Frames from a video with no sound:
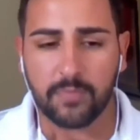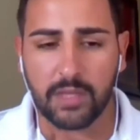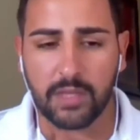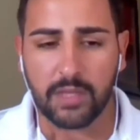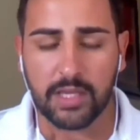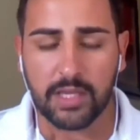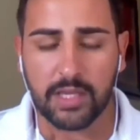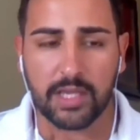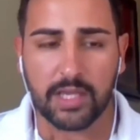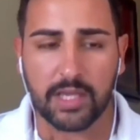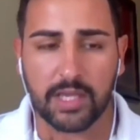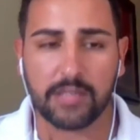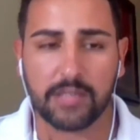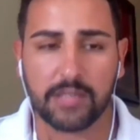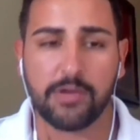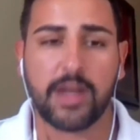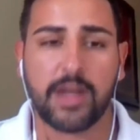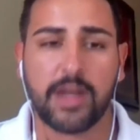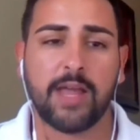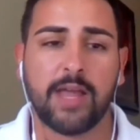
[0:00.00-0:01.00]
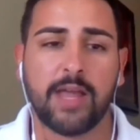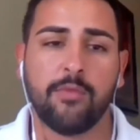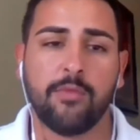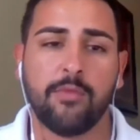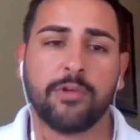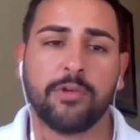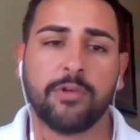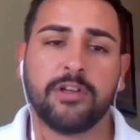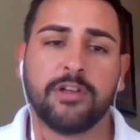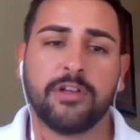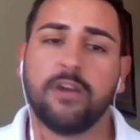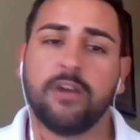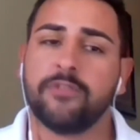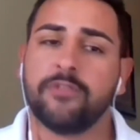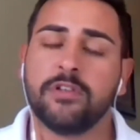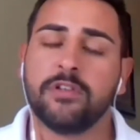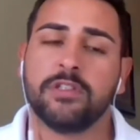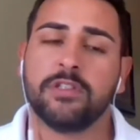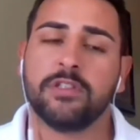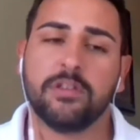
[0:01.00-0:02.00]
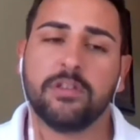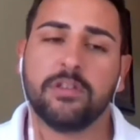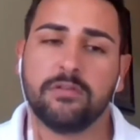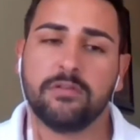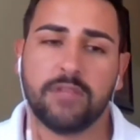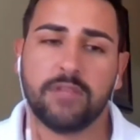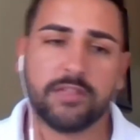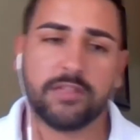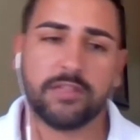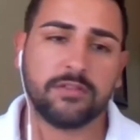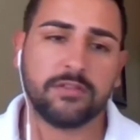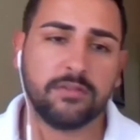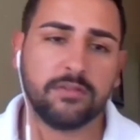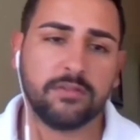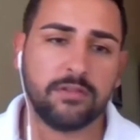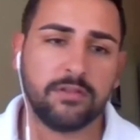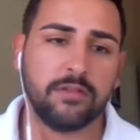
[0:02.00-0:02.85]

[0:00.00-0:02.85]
and you had a lot more to offer. So that's